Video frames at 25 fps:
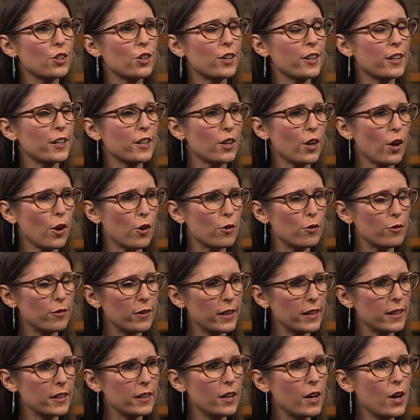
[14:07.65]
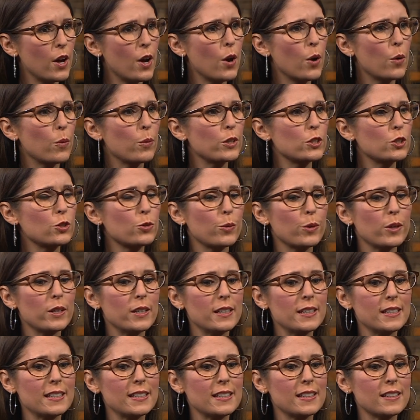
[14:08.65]
during COVID, mm-hmm. which
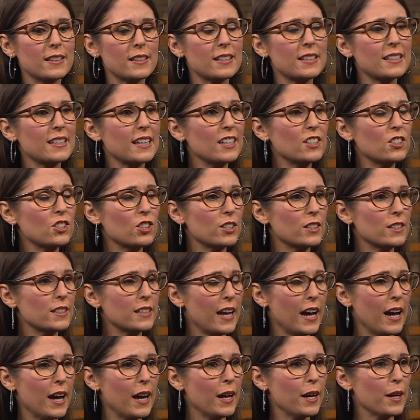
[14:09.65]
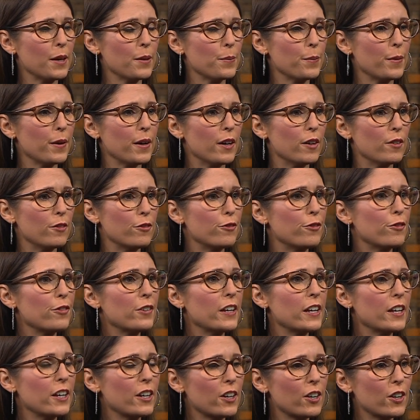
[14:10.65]
was such a time of
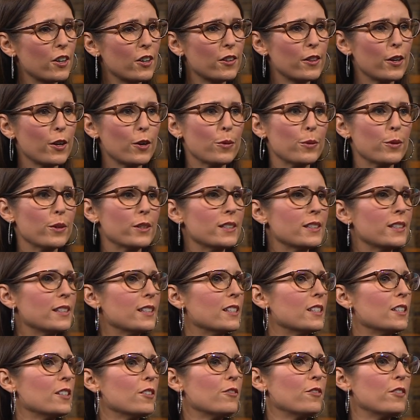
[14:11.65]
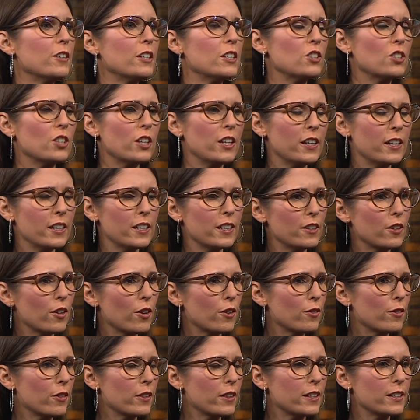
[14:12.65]
fear. There was the division
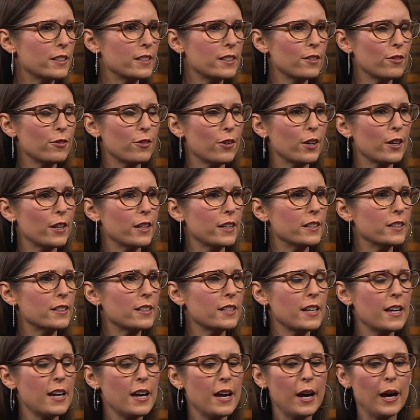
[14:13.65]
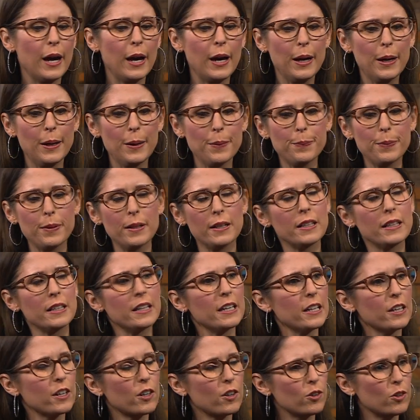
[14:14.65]
over the different uh,
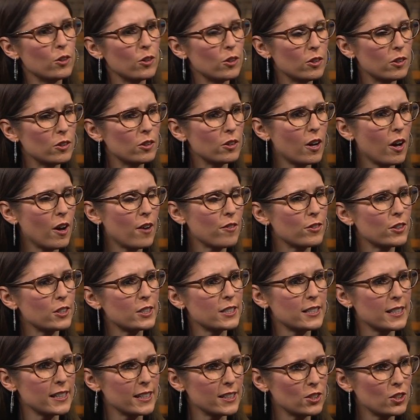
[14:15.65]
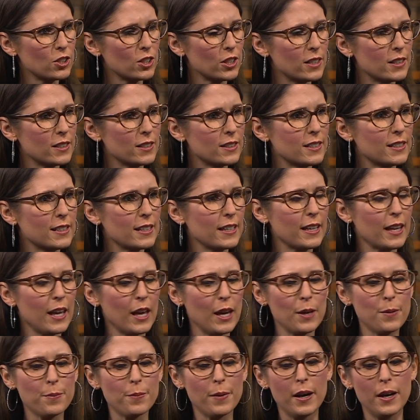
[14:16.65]
political conversations that
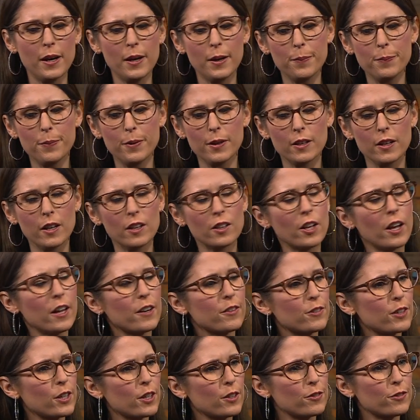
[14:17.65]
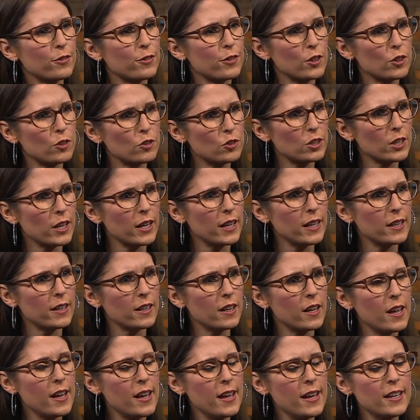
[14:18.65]
came up, a, a lot of
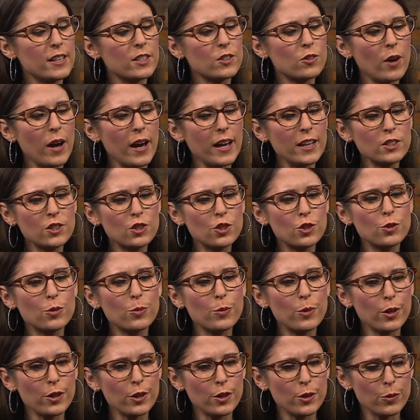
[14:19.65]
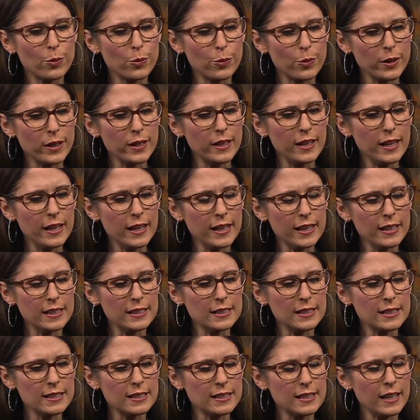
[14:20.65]
confusion. Mm -hmm. So, as you were reading
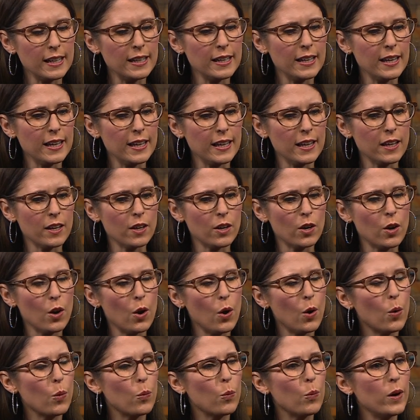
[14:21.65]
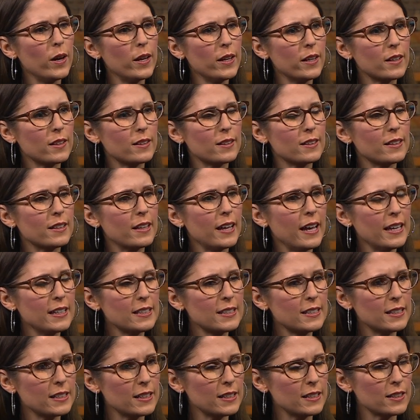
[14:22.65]
and studying, what
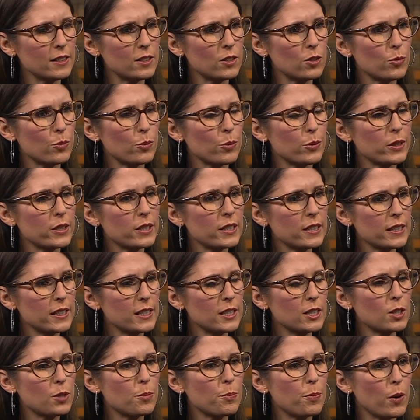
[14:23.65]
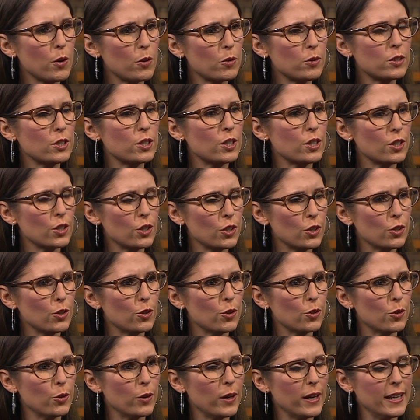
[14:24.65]
lessons really spoke to
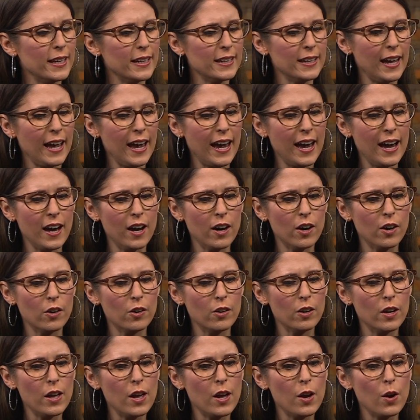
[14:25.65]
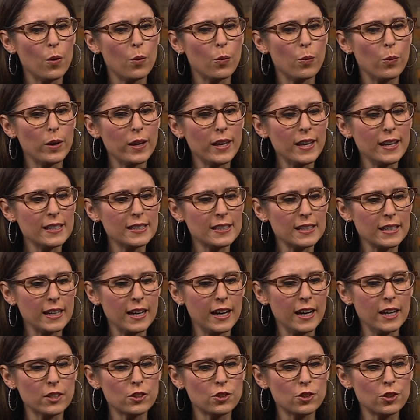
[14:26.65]
you and how we as a
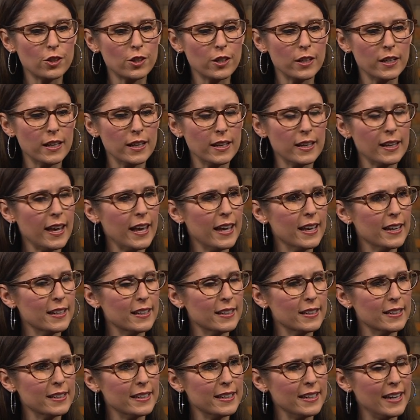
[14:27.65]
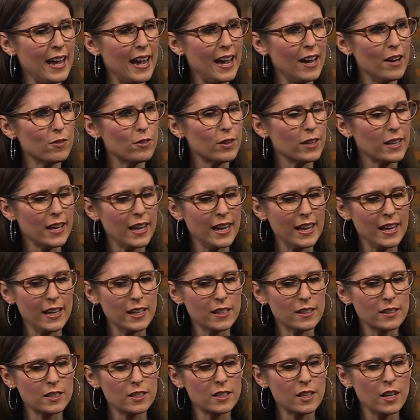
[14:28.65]
country can
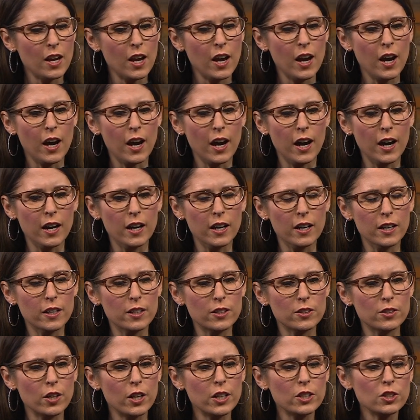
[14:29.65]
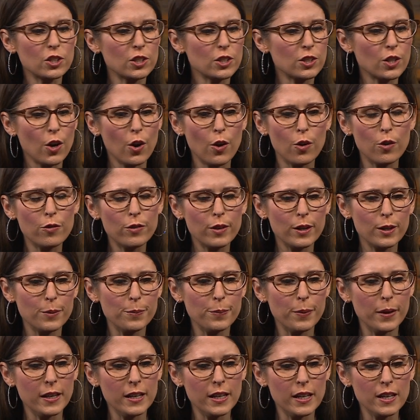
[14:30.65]
navigate uh, not just
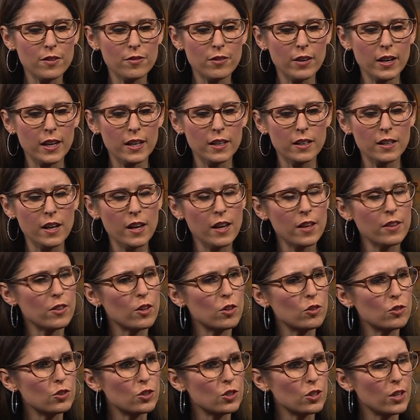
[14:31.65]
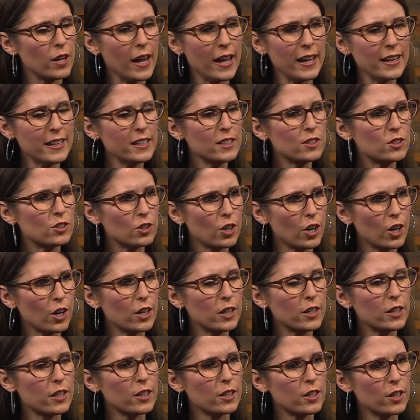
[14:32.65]
COVID, but even those any
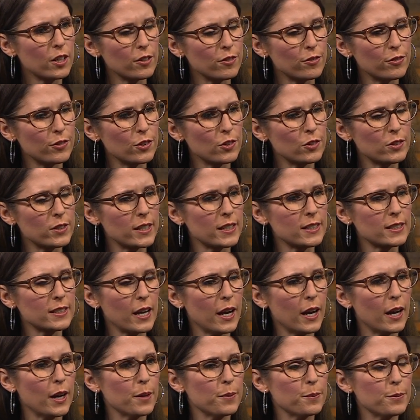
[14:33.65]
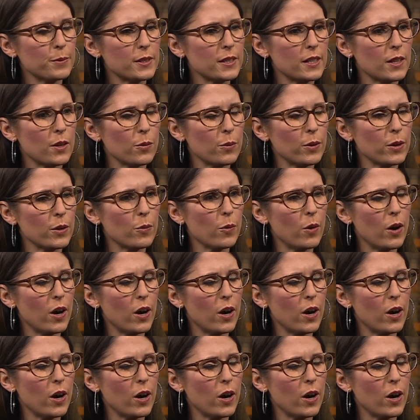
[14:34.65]
dark, confusing times that we